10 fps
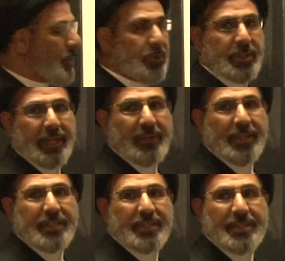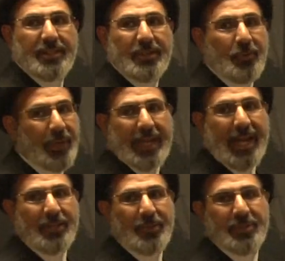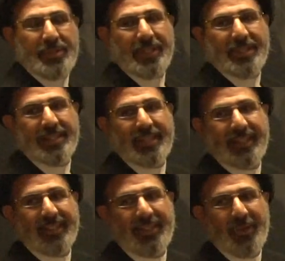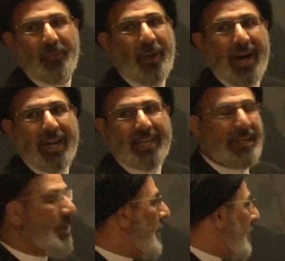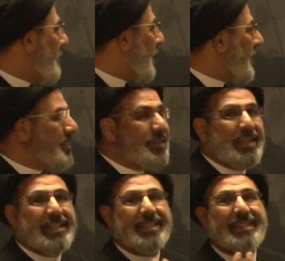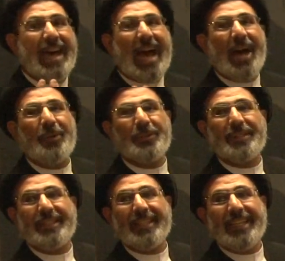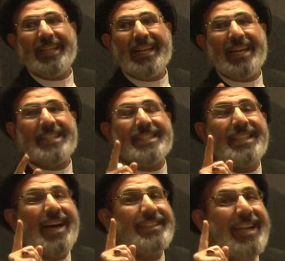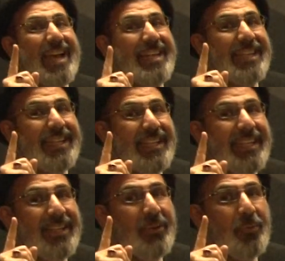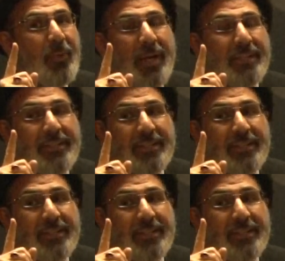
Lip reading: using this? We can't use this. Why? Because this doubt is not an what?